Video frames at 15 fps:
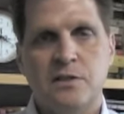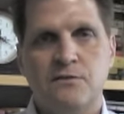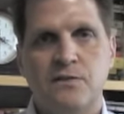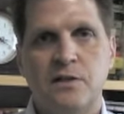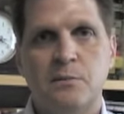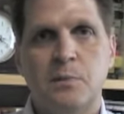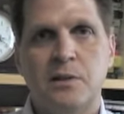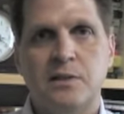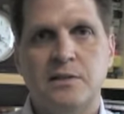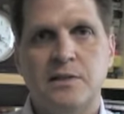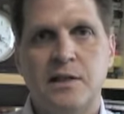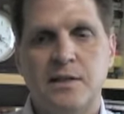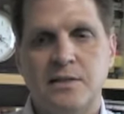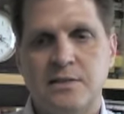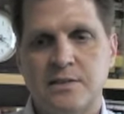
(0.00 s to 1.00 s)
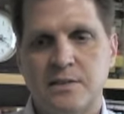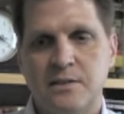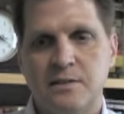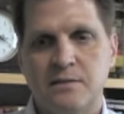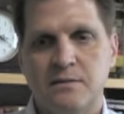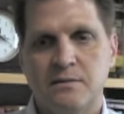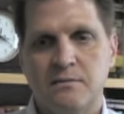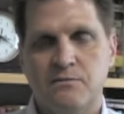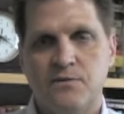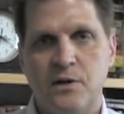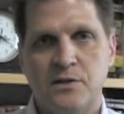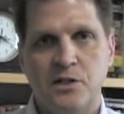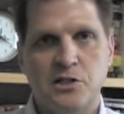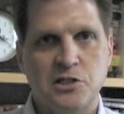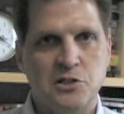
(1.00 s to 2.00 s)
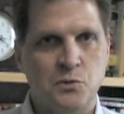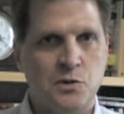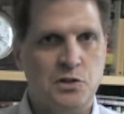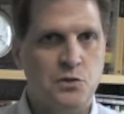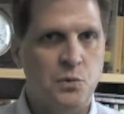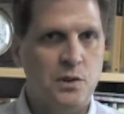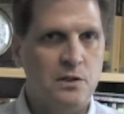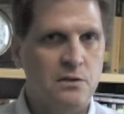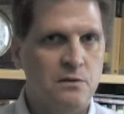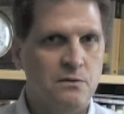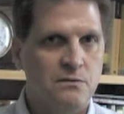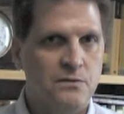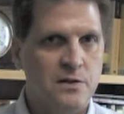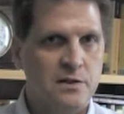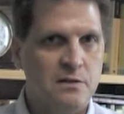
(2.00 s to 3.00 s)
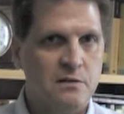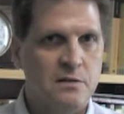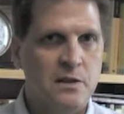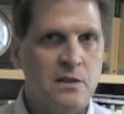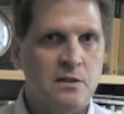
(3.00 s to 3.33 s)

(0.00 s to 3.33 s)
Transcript: If anybody takes Foundations 112, the